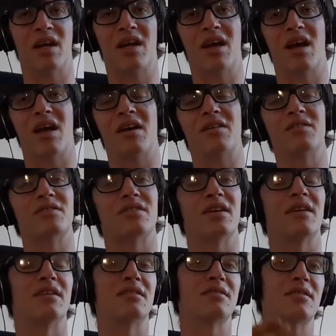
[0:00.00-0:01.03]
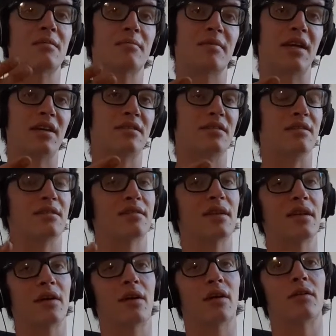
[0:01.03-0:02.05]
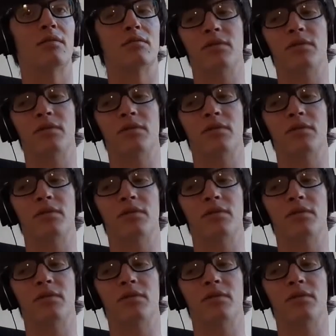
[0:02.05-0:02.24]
I understand in some cases they are